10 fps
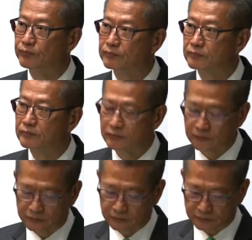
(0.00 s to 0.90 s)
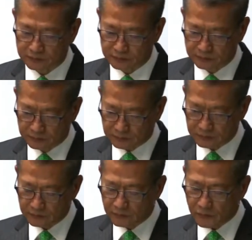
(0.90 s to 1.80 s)
in the future. Instead, we
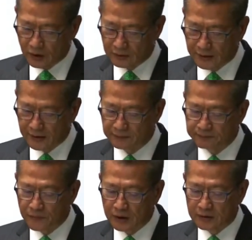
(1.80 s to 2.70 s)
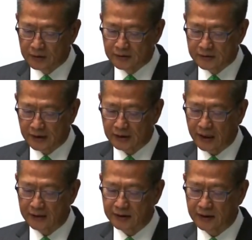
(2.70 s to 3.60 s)
should learn from the experience and make correct
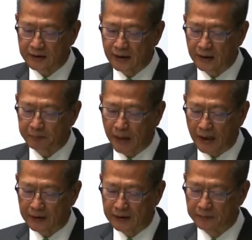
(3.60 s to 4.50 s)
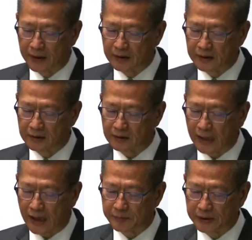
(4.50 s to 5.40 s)
assessments of the major development
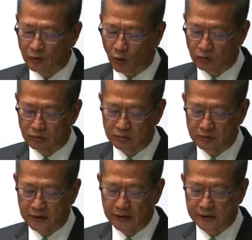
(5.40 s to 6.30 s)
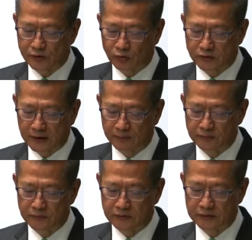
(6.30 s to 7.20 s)
trends. First, the world is
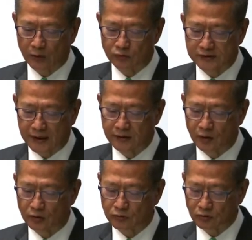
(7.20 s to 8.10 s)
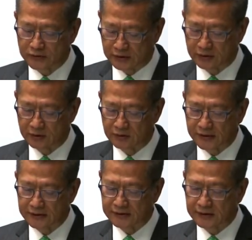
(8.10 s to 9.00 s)
facing profound changes unseen
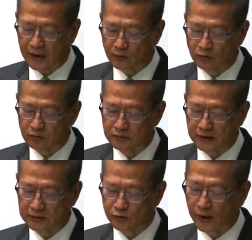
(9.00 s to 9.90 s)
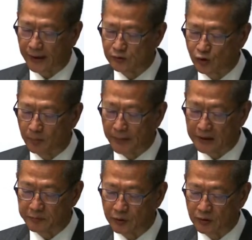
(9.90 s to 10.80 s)
in a century. The
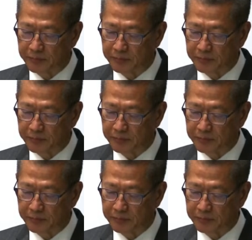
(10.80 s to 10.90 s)
economic